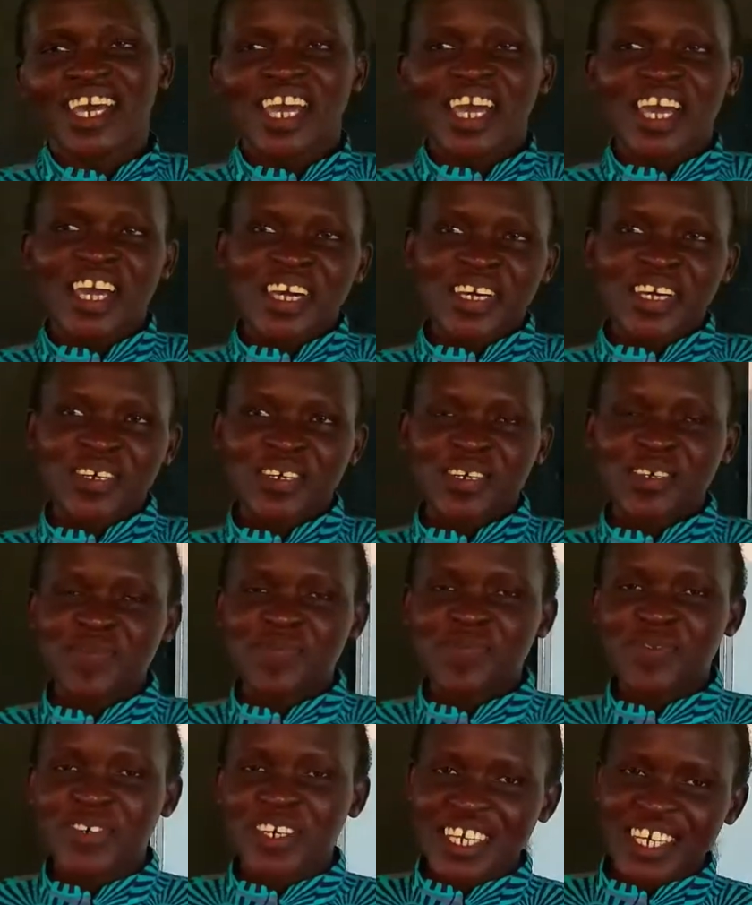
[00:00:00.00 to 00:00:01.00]
Good
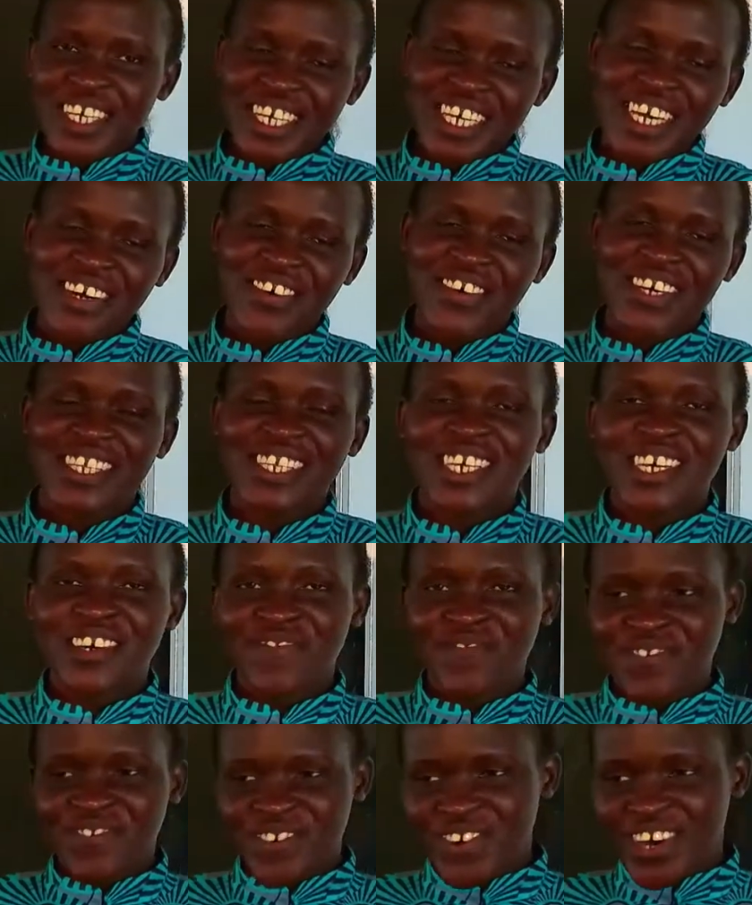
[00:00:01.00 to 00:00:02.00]
morning, our dear
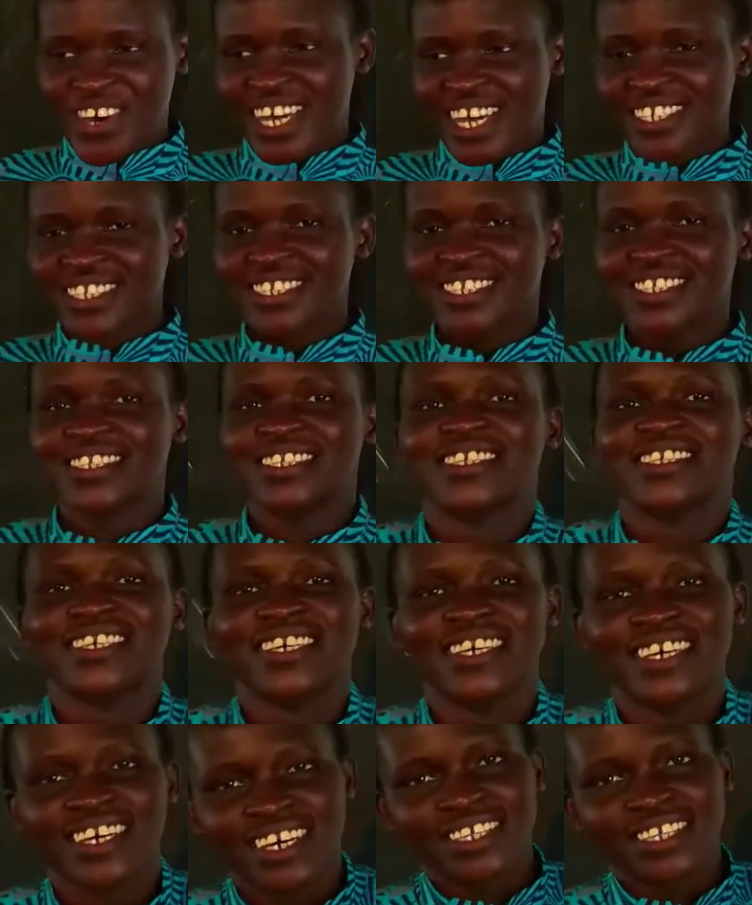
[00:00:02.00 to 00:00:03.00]
viewers.
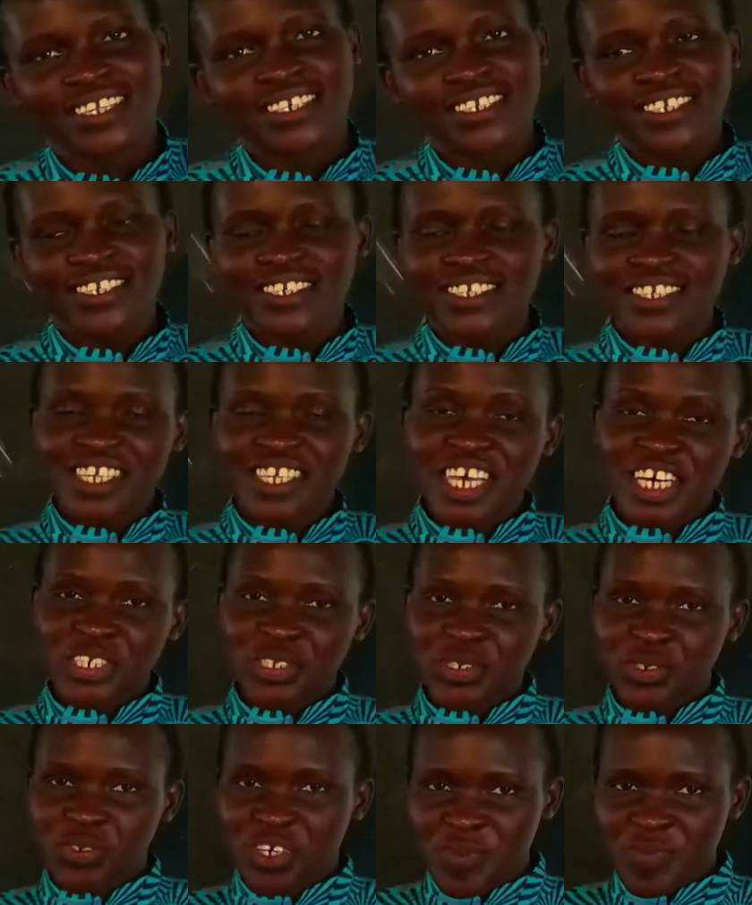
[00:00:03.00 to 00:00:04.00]
This is Senior 2
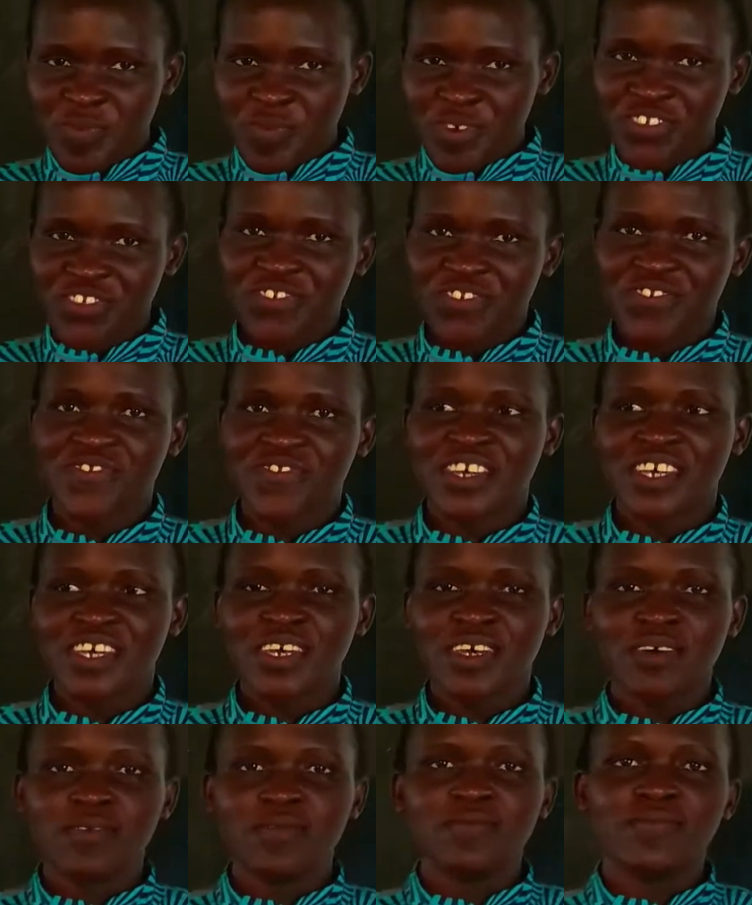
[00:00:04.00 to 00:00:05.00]
Chemistry
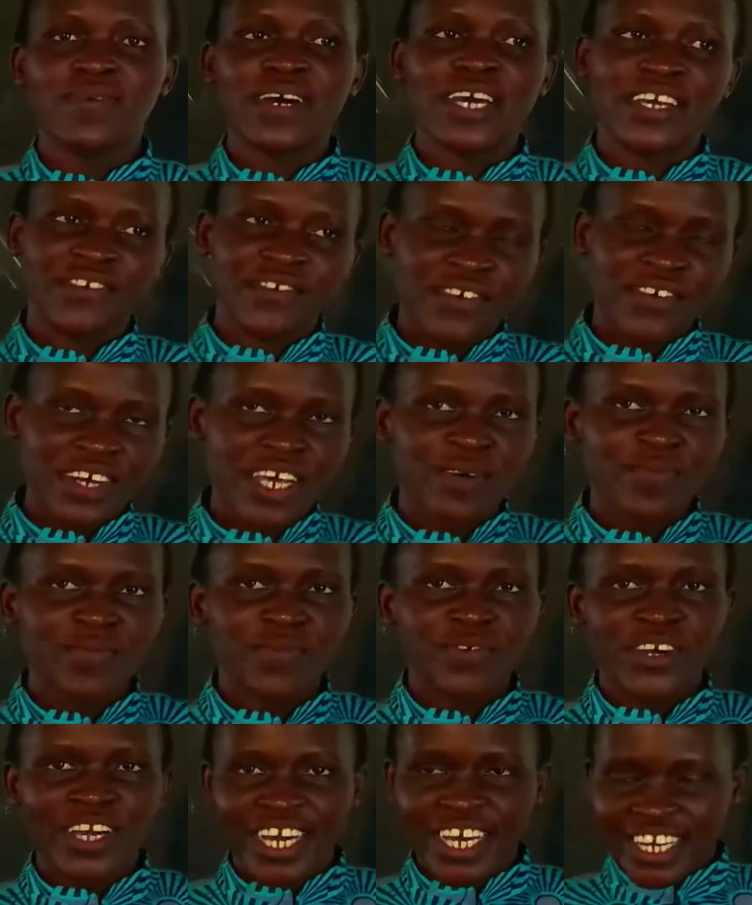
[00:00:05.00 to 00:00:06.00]
by Rhoda
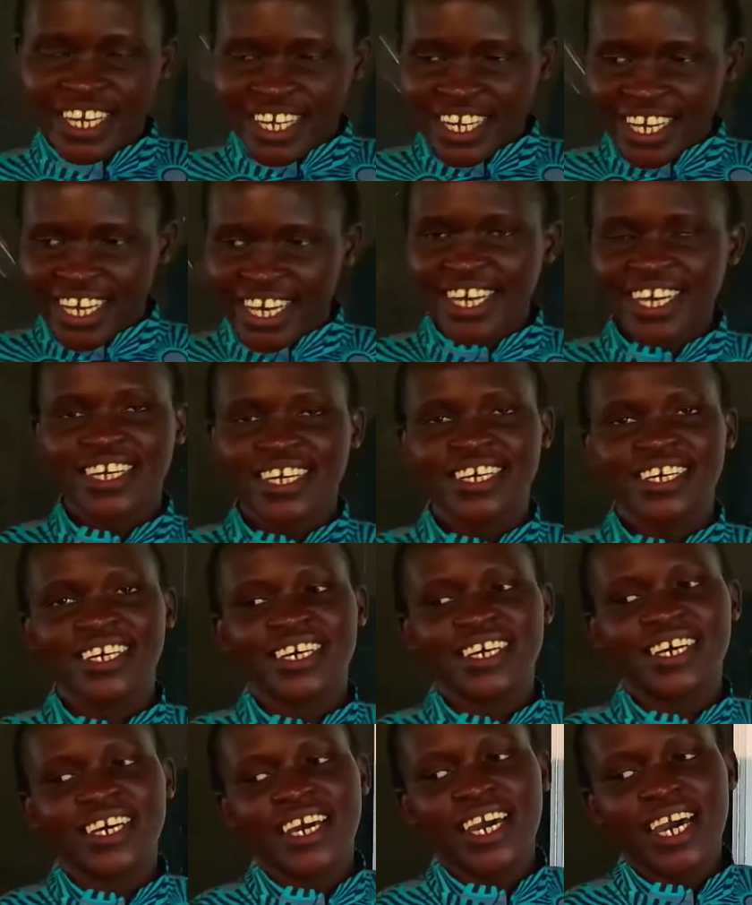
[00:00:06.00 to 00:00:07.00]
Muganda, and
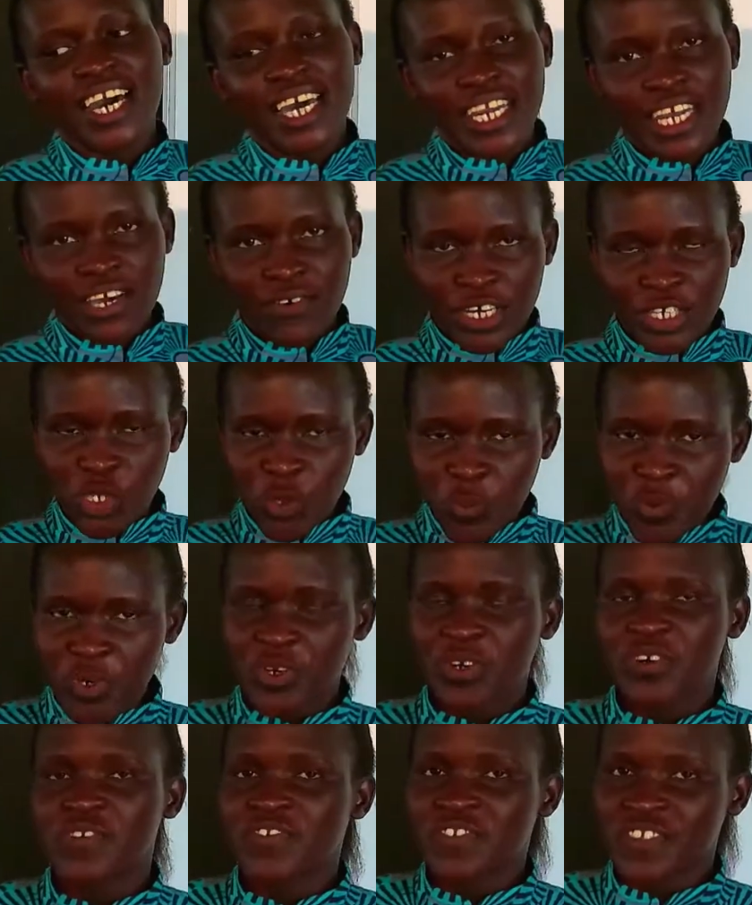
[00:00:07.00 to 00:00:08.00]
our topic of
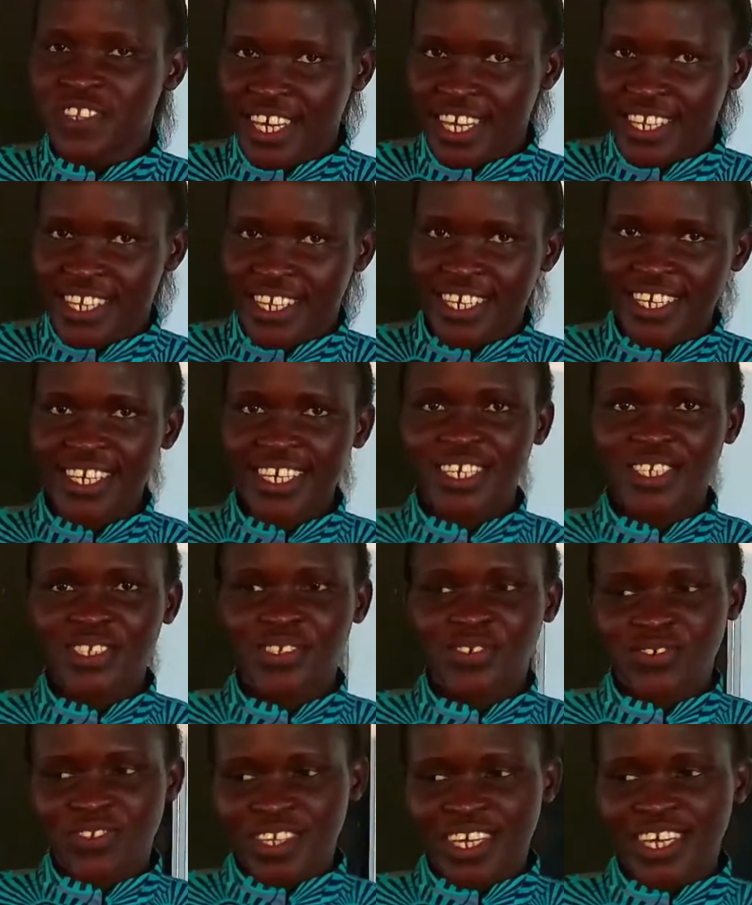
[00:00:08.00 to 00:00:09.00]
study today
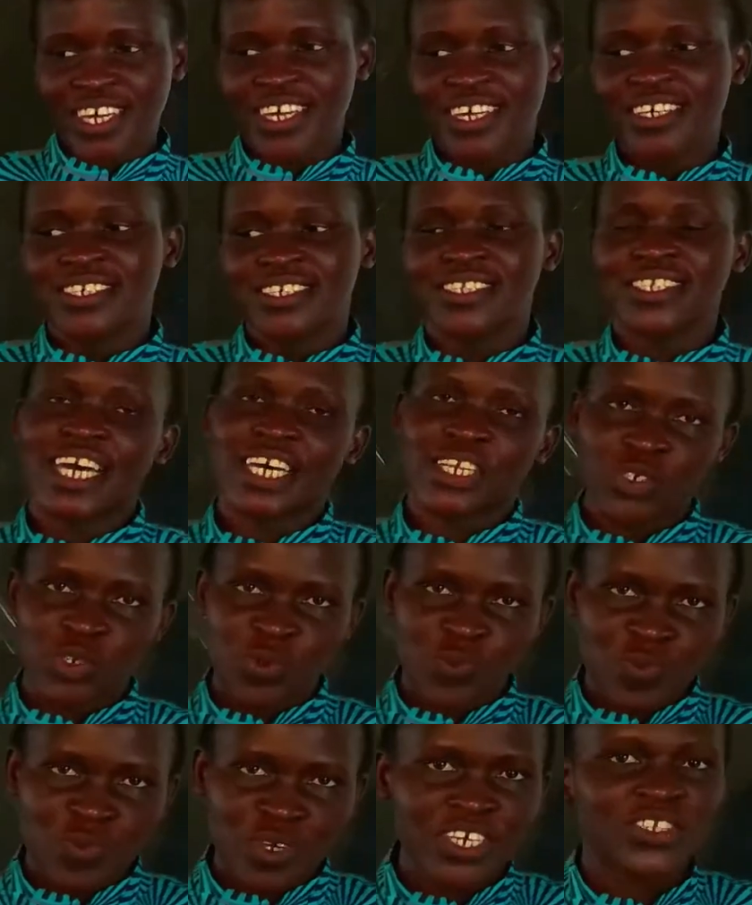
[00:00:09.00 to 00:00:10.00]
is atomic
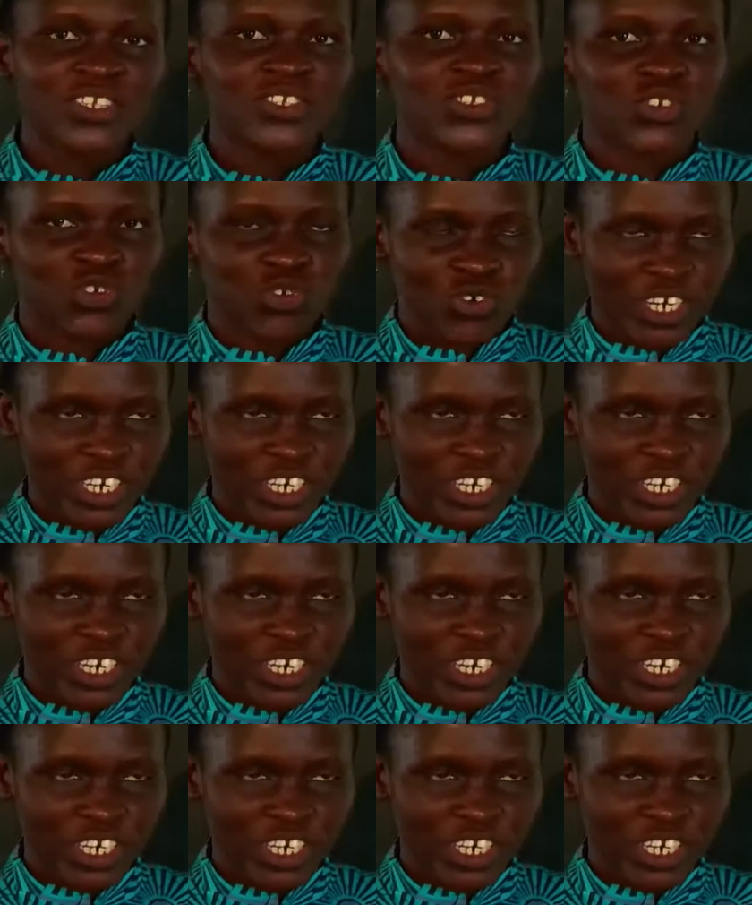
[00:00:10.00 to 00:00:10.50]
structure.